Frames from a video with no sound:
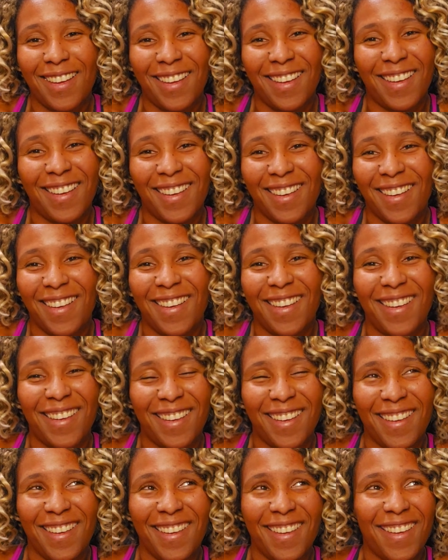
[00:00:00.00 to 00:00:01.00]

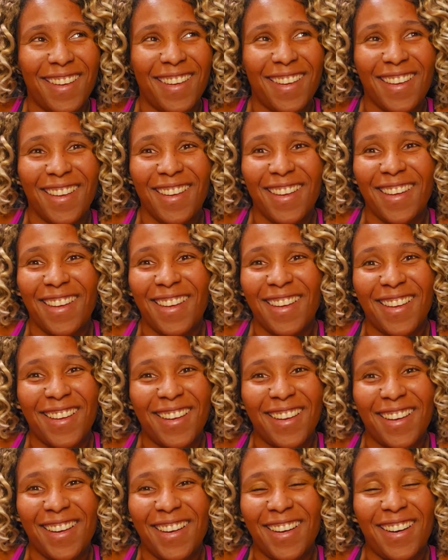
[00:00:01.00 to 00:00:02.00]

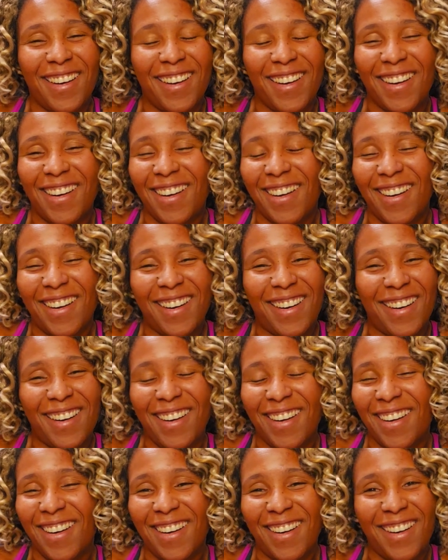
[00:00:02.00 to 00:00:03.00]

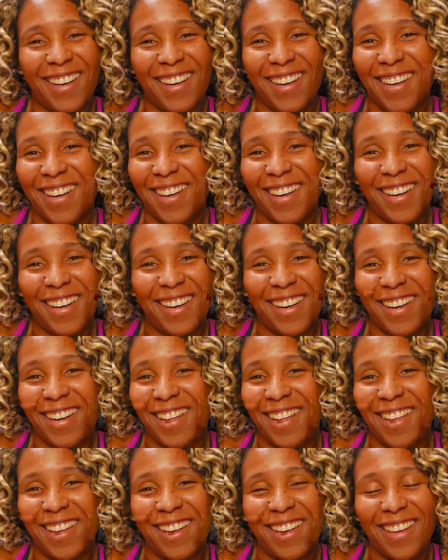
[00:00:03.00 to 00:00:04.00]

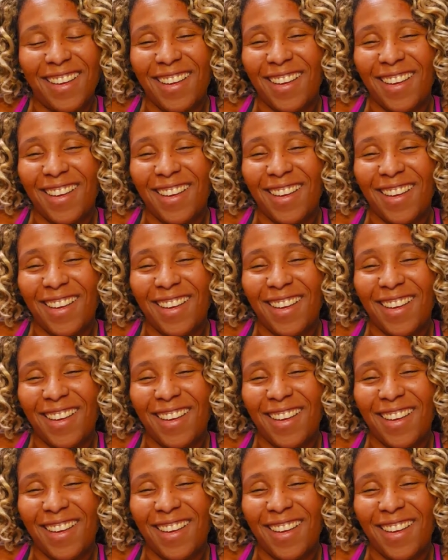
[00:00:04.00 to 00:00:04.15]
Nobody speaks.